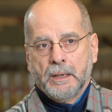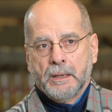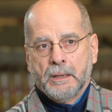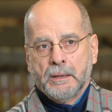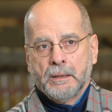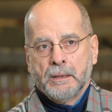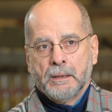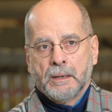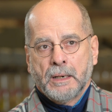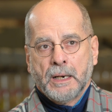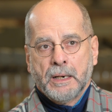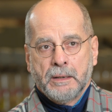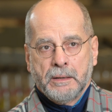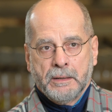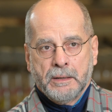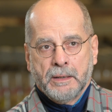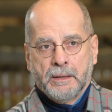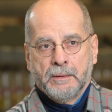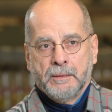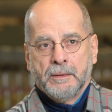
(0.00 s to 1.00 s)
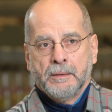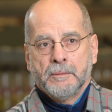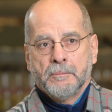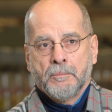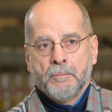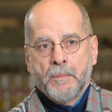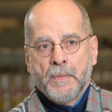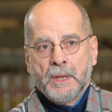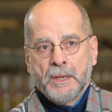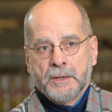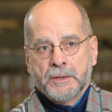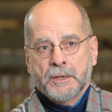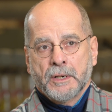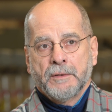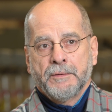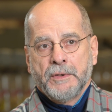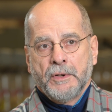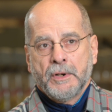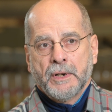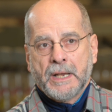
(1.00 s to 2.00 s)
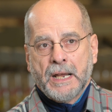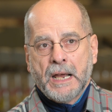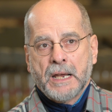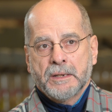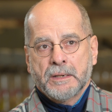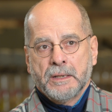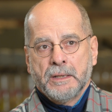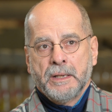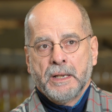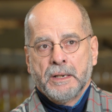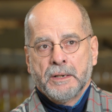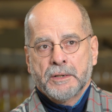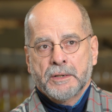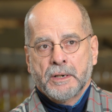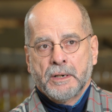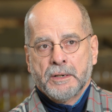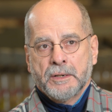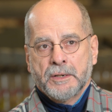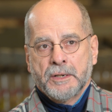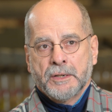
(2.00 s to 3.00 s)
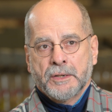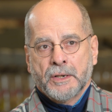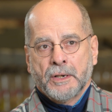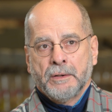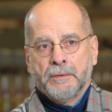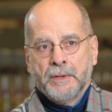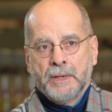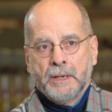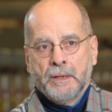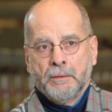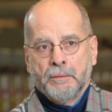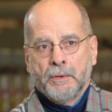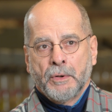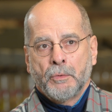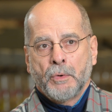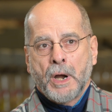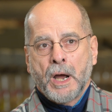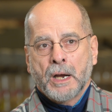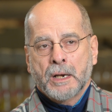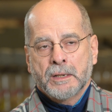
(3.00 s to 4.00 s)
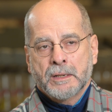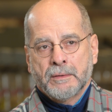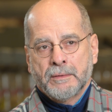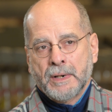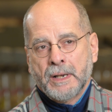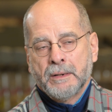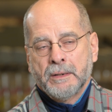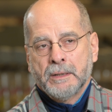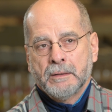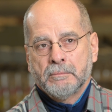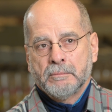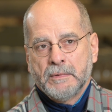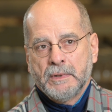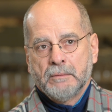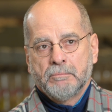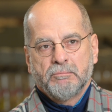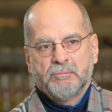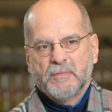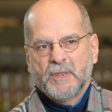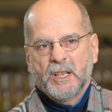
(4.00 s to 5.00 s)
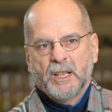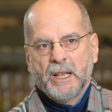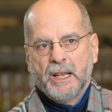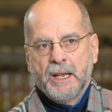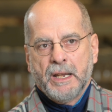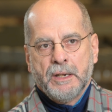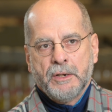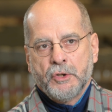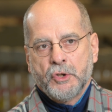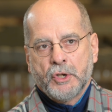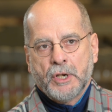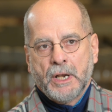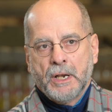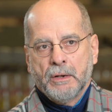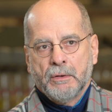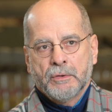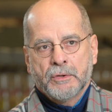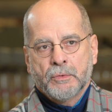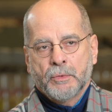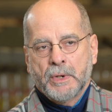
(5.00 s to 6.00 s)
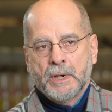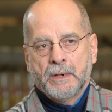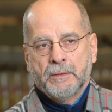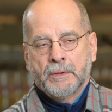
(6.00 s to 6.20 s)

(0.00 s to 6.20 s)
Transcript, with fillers: and iron. The sulfuric acid then starts dissolving the rocks around it, clays, shales,